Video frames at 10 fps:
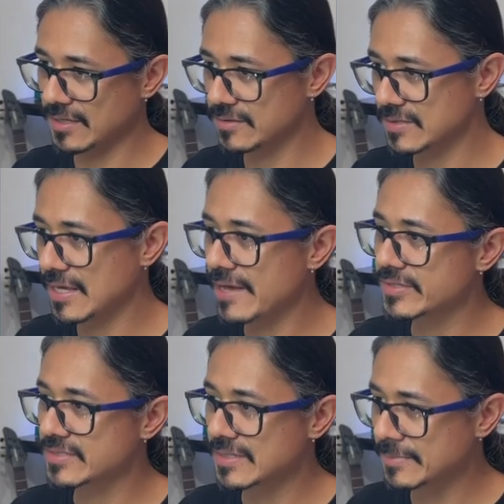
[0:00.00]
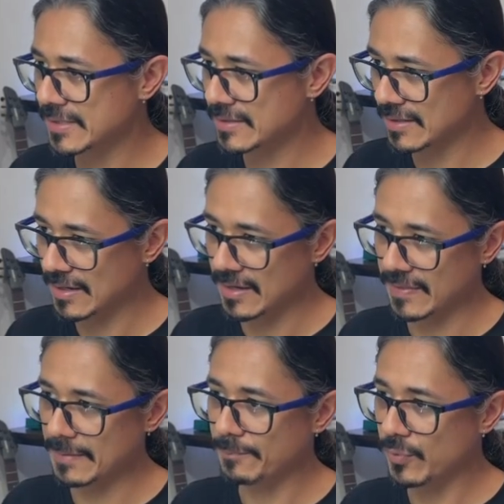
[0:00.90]
Because I have a symlink
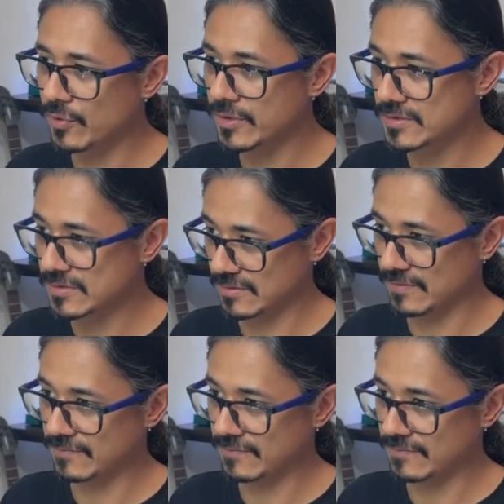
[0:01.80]
that points